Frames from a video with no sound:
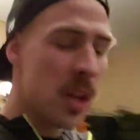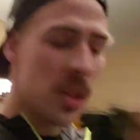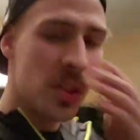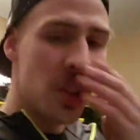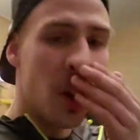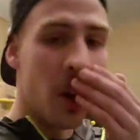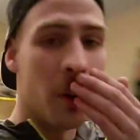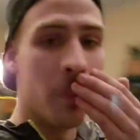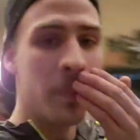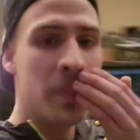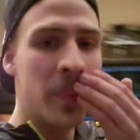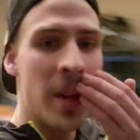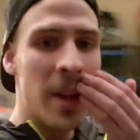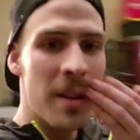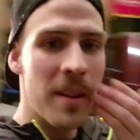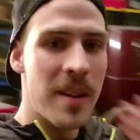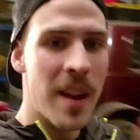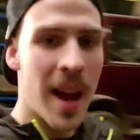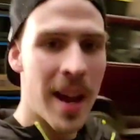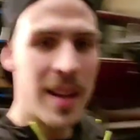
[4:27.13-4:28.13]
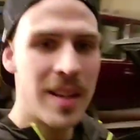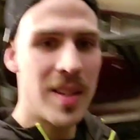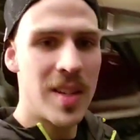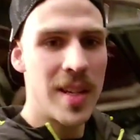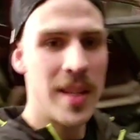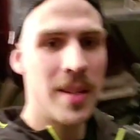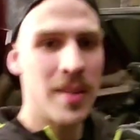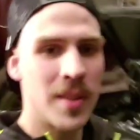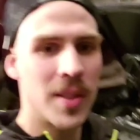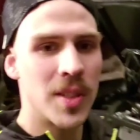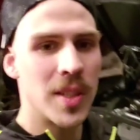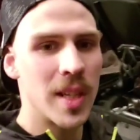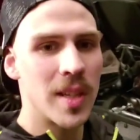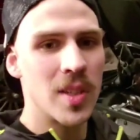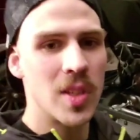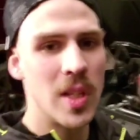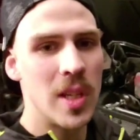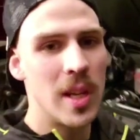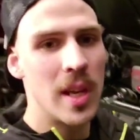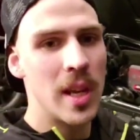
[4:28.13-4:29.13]
So
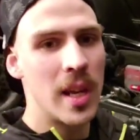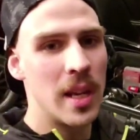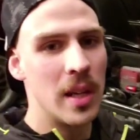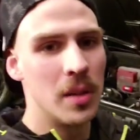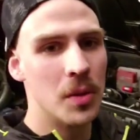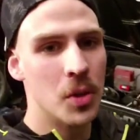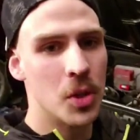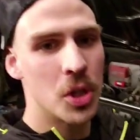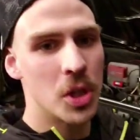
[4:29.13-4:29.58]
1968